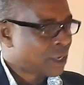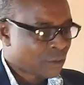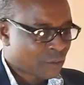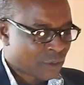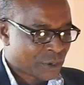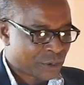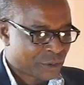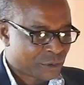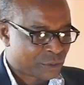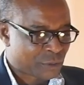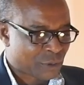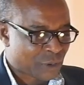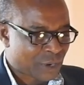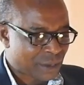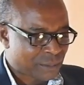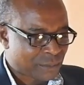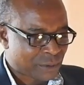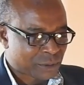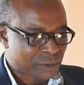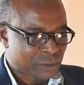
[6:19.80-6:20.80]
When we talk
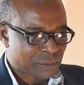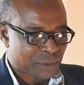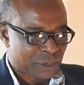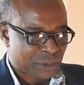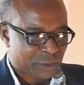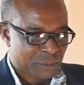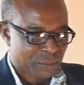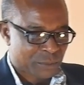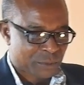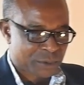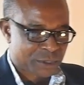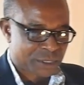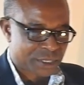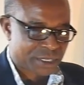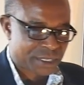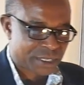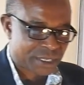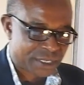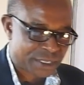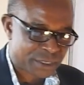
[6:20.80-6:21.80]
about mental
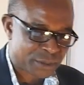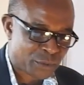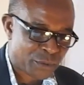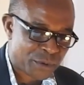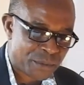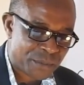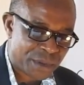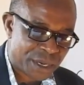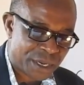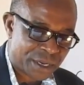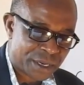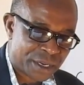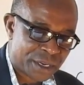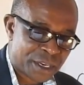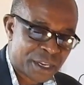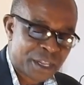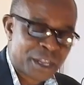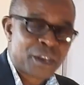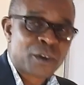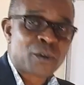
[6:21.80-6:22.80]
processes, we
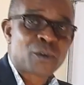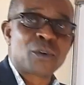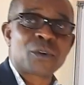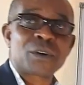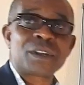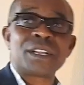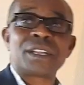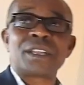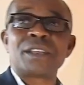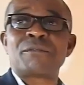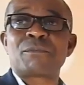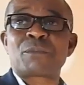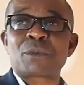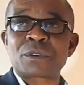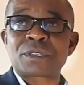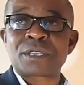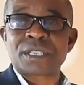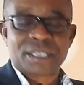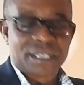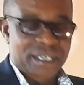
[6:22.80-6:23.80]
mean cognitive
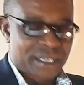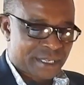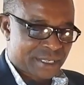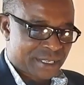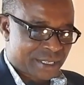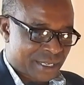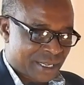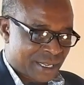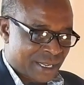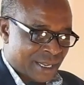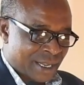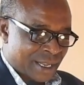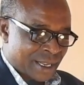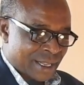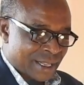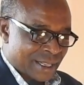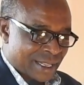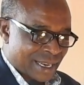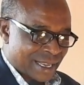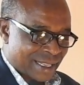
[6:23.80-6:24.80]
processes
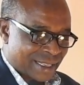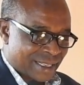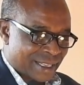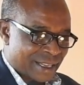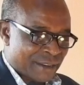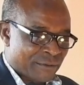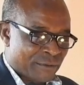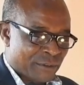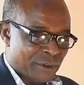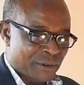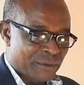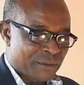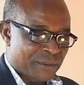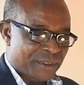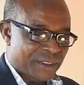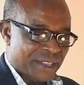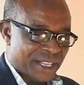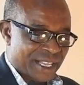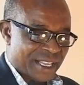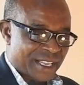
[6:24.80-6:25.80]
that involve
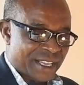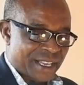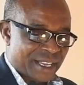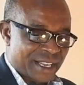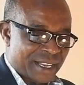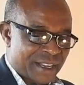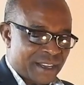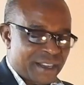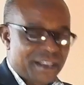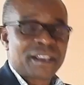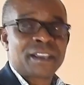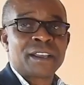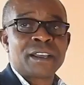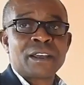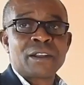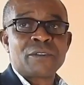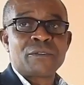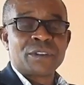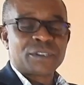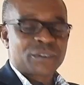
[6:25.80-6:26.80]

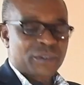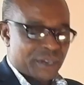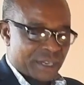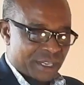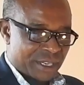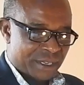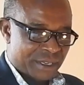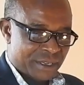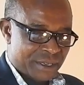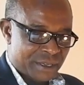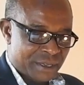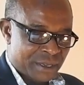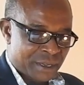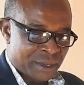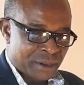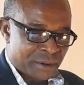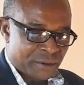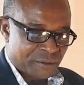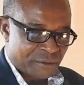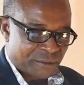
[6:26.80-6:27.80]
thinking, reasoning,
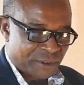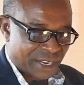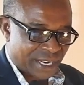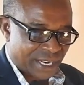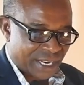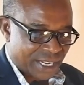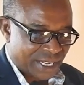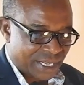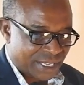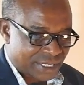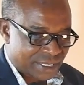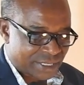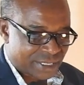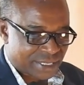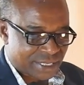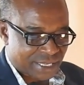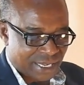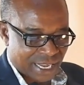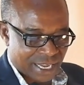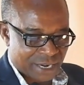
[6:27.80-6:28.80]

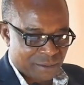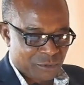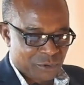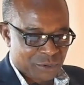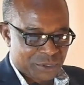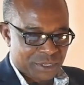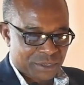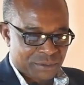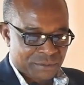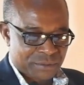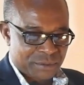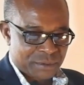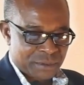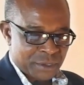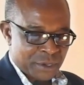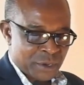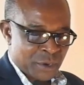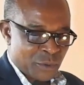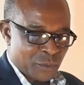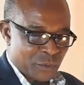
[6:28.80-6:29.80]
feelings, and
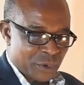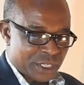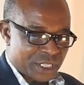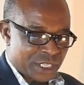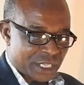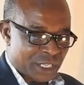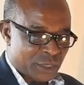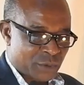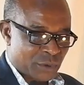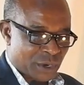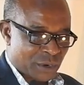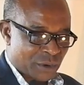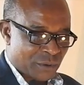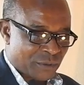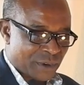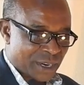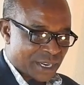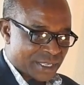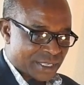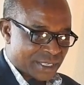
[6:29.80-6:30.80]
motives, which each one
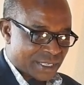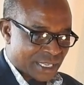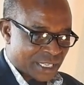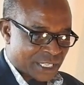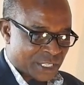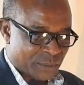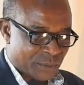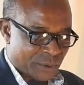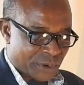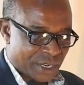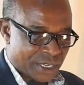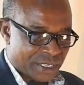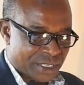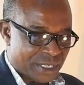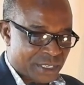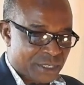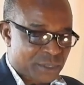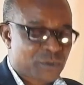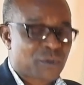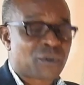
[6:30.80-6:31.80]
of us
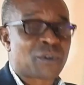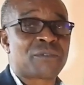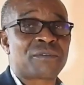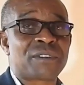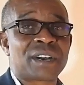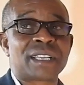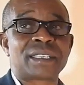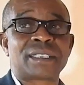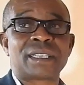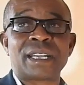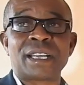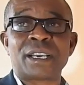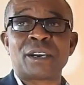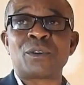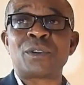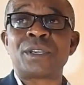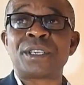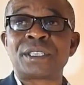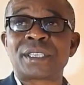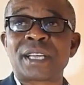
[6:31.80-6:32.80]
experiences covertly
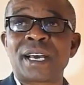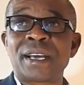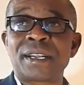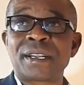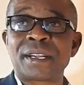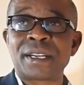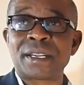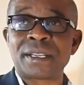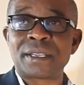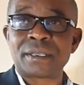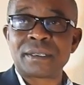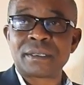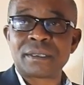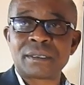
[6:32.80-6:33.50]
or internally.